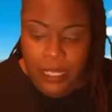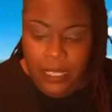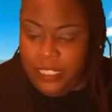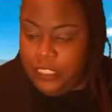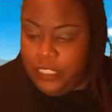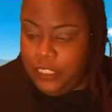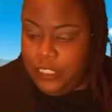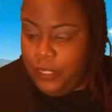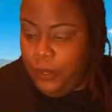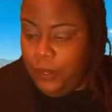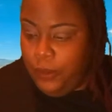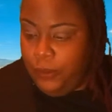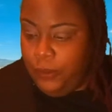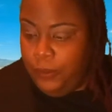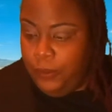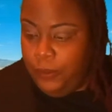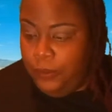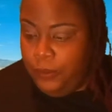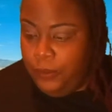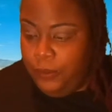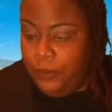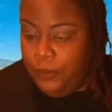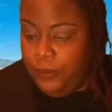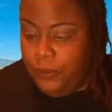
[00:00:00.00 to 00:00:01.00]
And
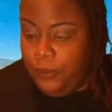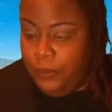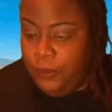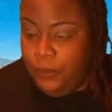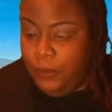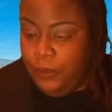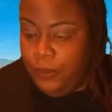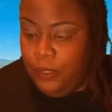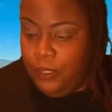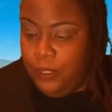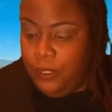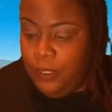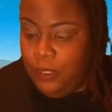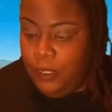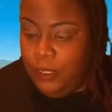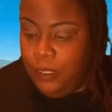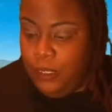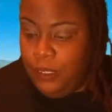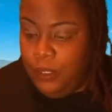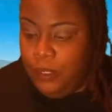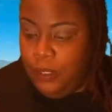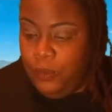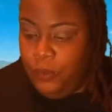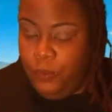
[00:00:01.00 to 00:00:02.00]
so
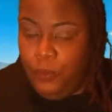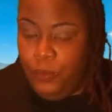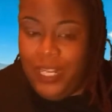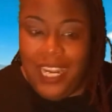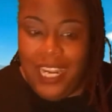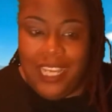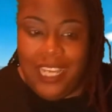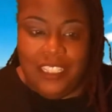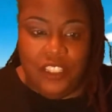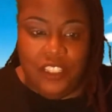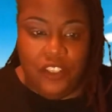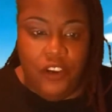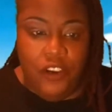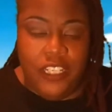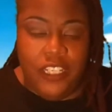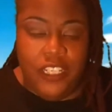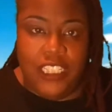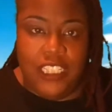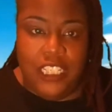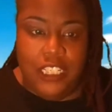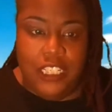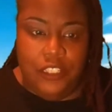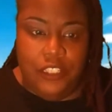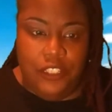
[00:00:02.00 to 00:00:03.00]
what I
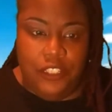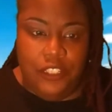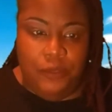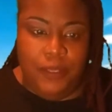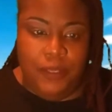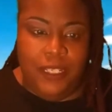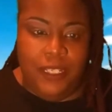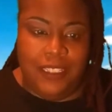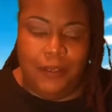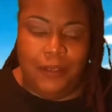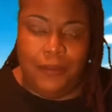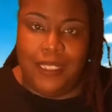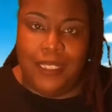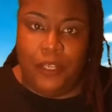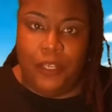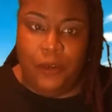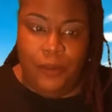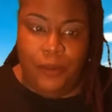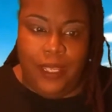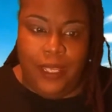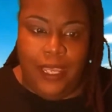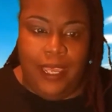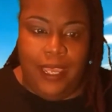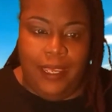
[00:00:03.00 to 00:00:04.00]
started to do, because I was like,
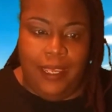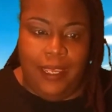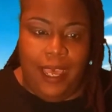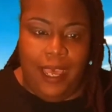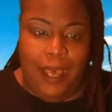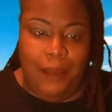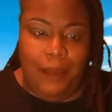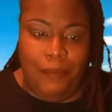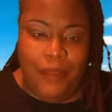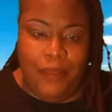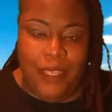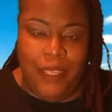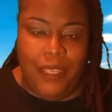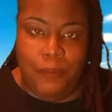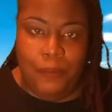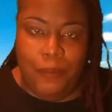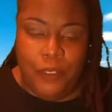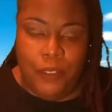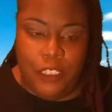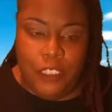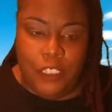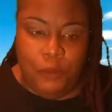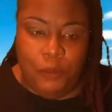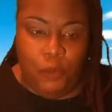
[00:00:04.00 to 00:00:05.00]
okay, I'm being
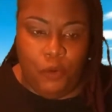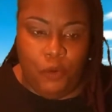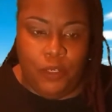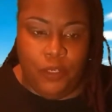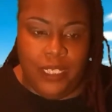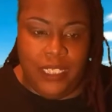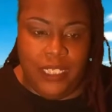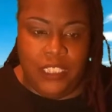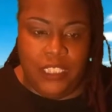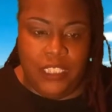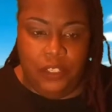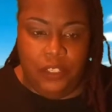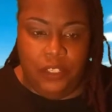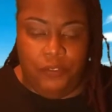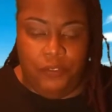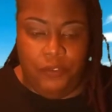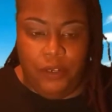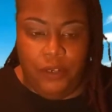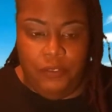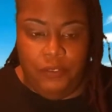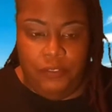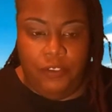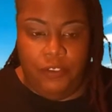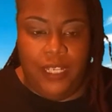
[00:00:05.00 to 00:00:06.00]
pushed more into the
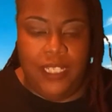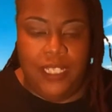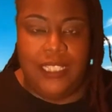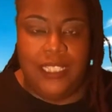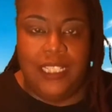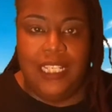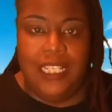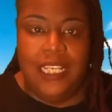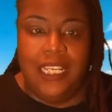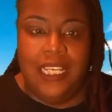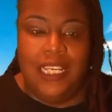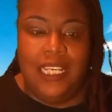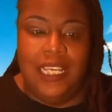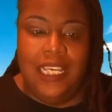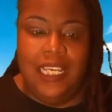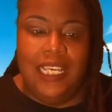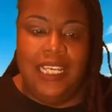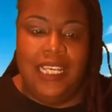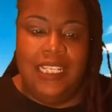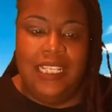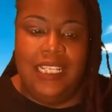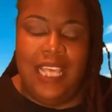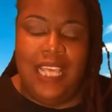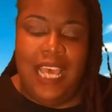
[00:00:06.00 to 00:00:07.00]
forefront,
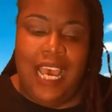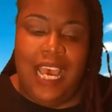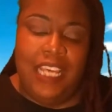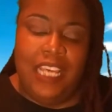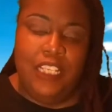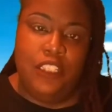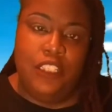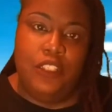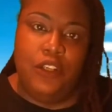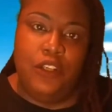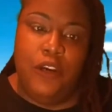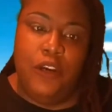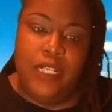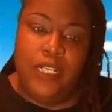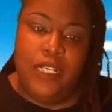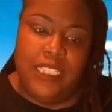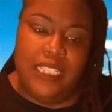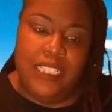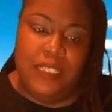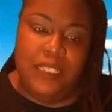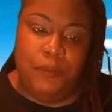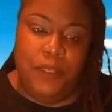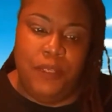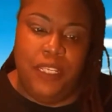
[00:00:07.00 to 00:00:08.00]
is that I
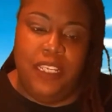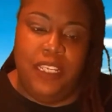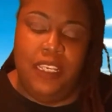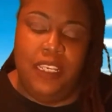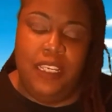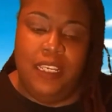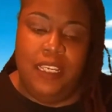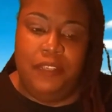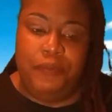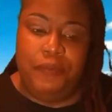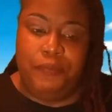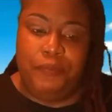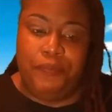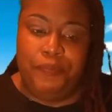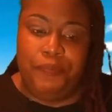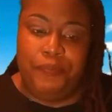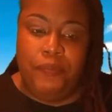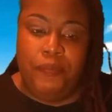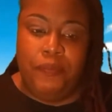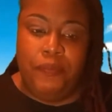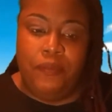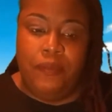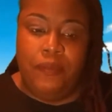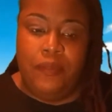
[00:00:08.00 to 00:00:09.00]
started speaking
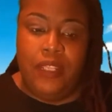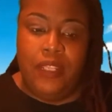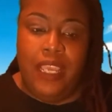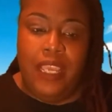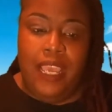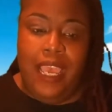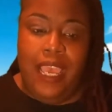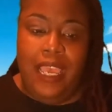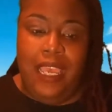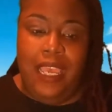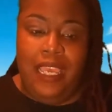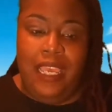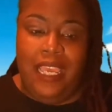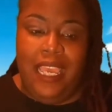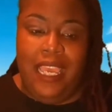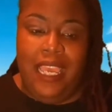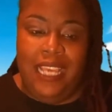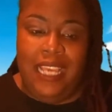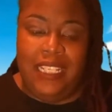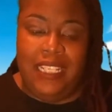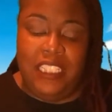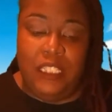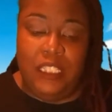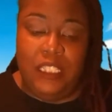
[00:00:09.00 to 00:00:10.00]

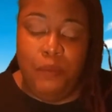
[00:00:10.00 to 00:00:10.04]
at